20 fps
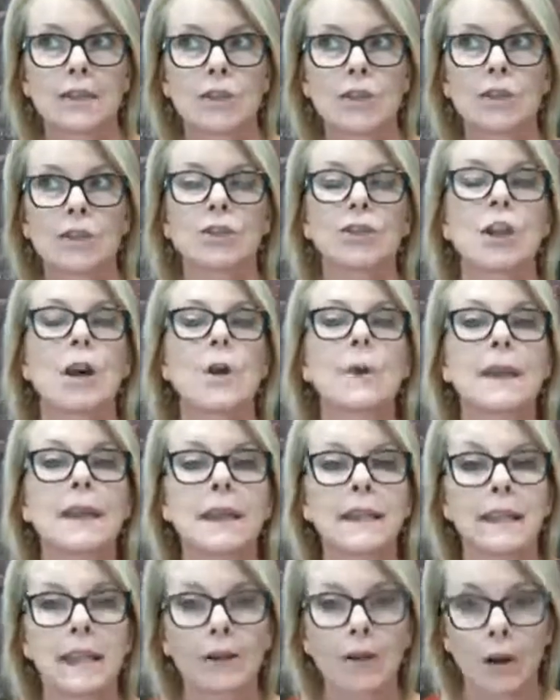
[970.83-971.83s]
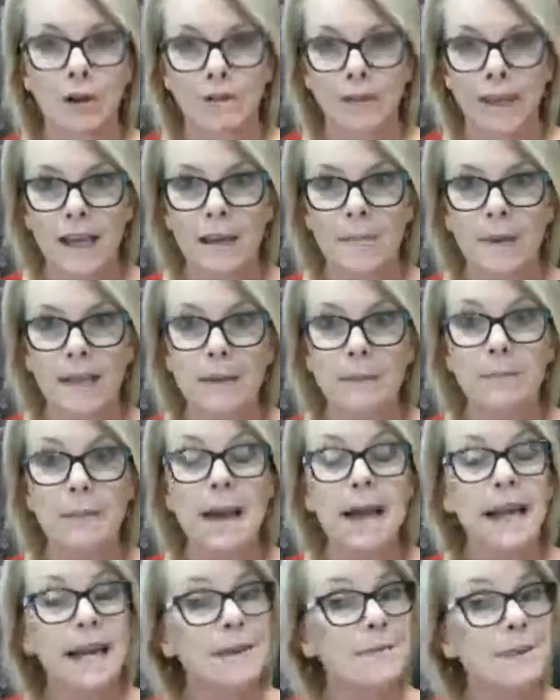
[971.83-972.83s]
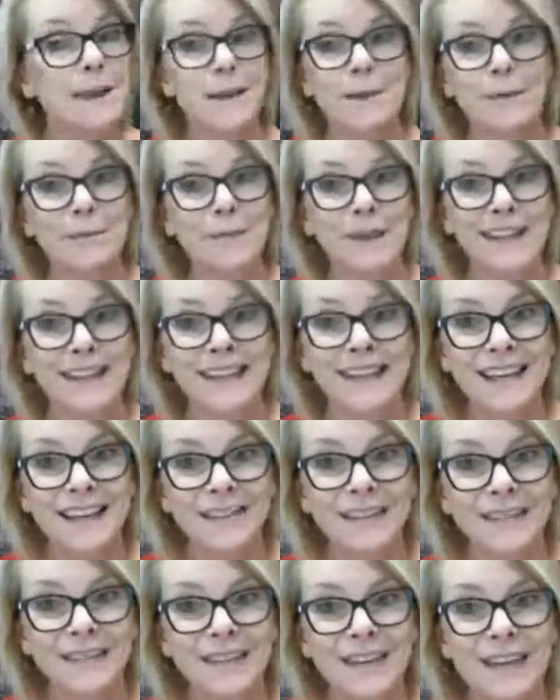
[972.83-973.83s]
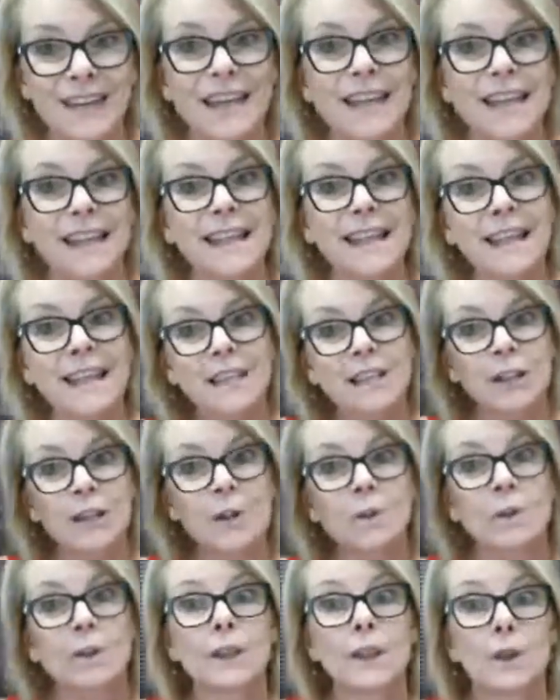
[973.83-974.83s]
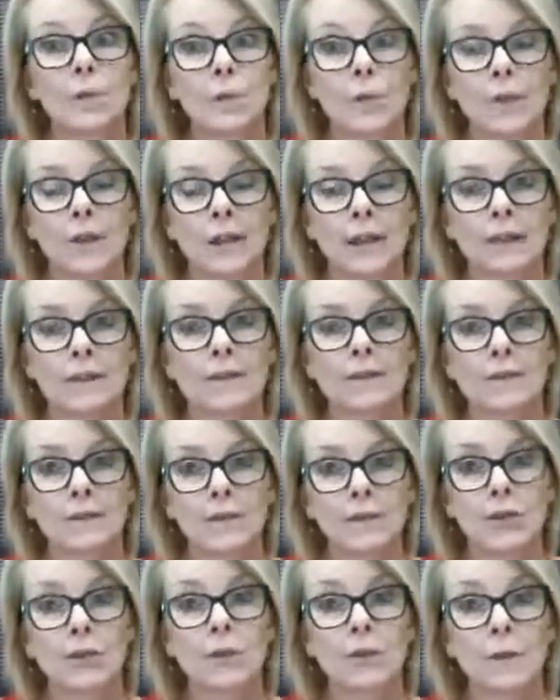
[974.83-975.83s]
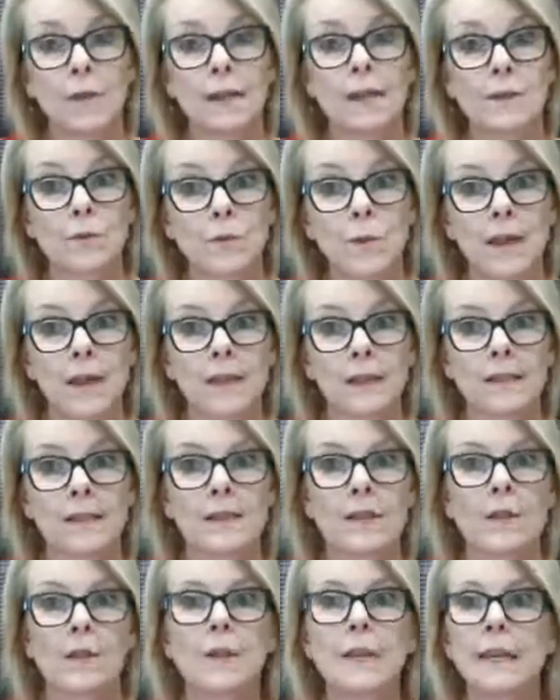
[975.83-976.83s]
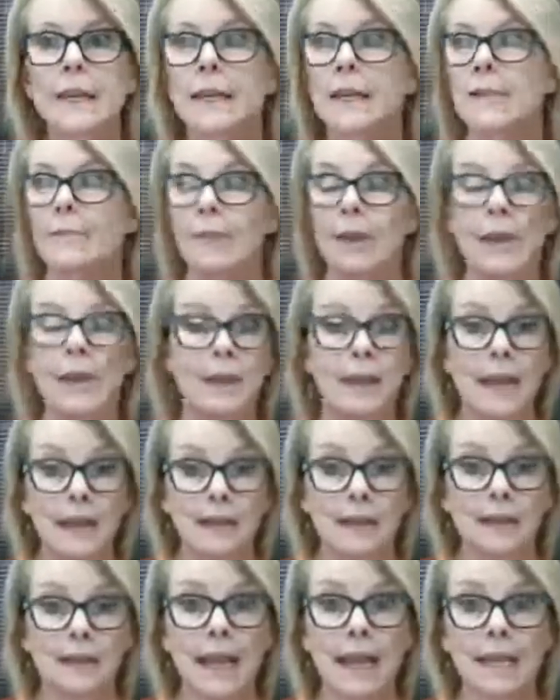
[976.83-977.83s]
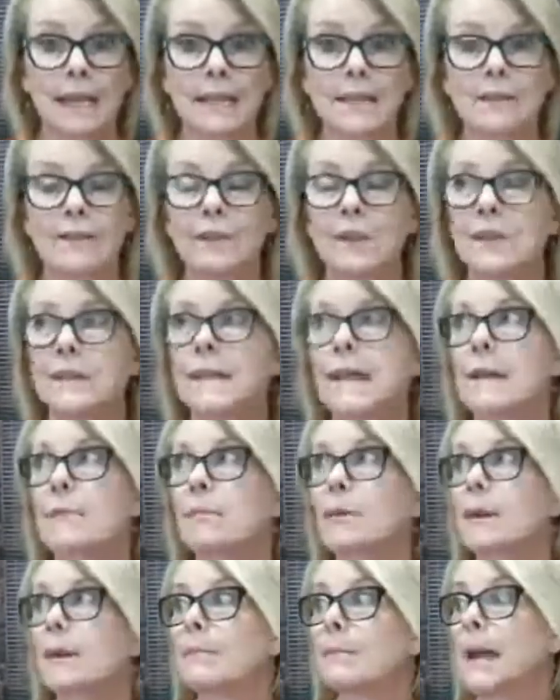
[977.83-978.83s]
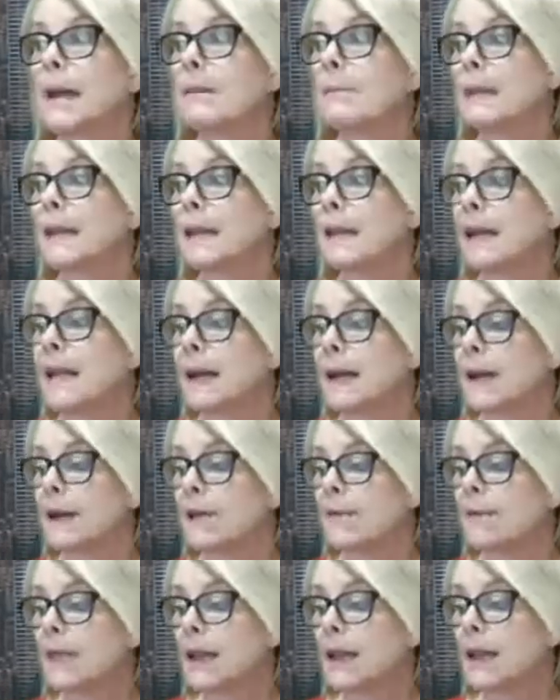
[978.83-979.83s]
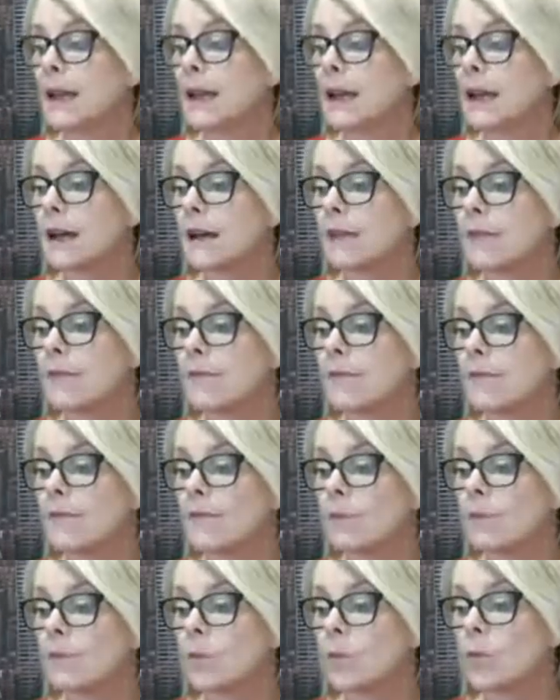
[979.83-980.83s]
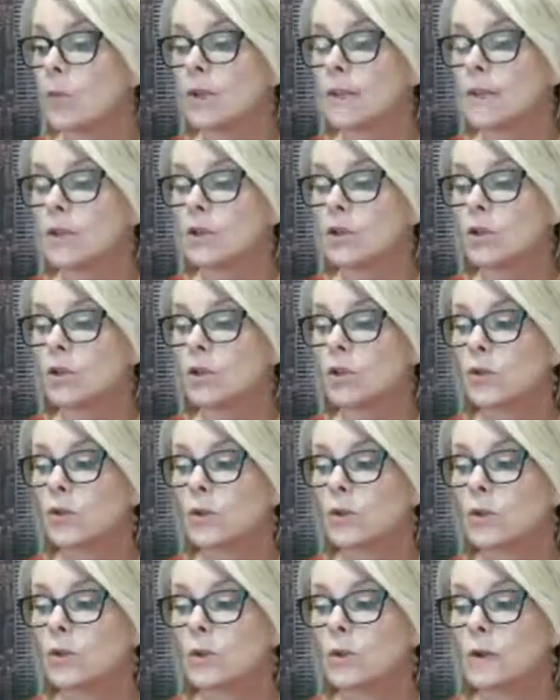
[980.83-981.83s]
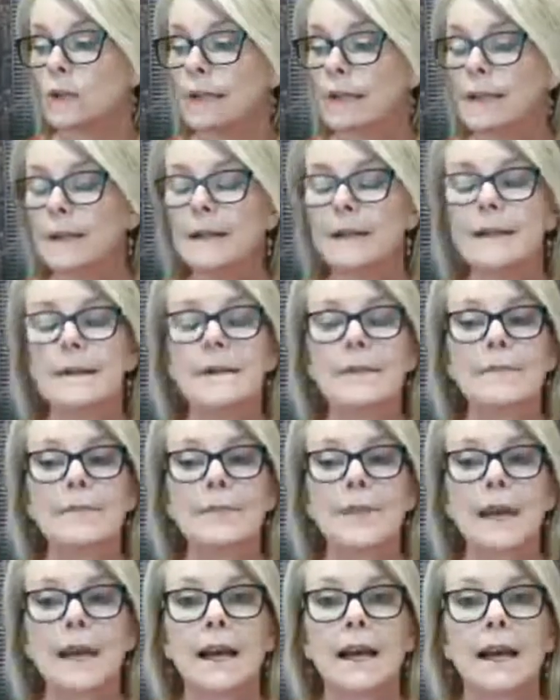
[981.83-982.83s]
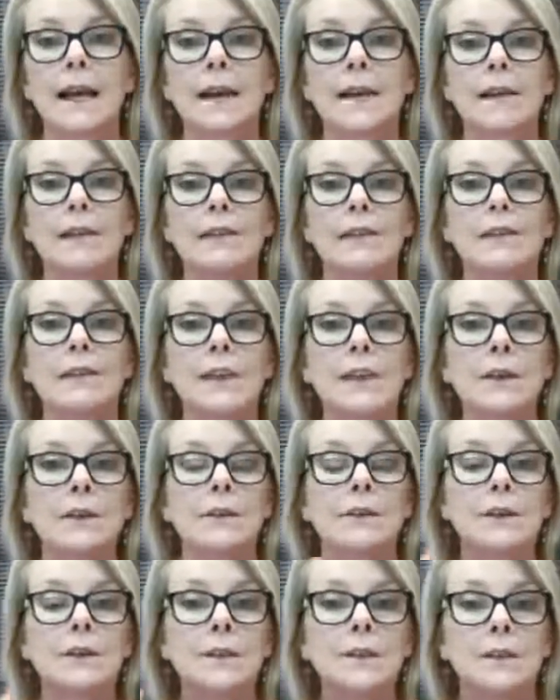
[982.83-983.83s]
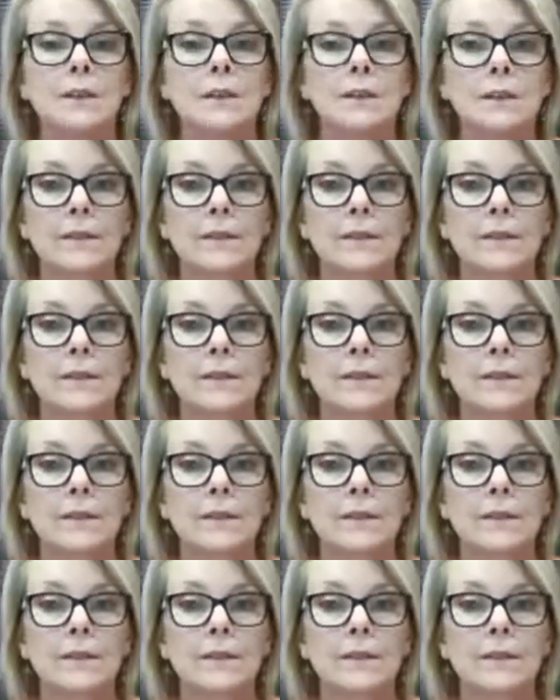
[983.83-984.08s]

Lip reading: just knowing that they're overcoming the pain may not be enough. They need to know what they're working to as well. So in that case, for example, it may be they are wanting to feel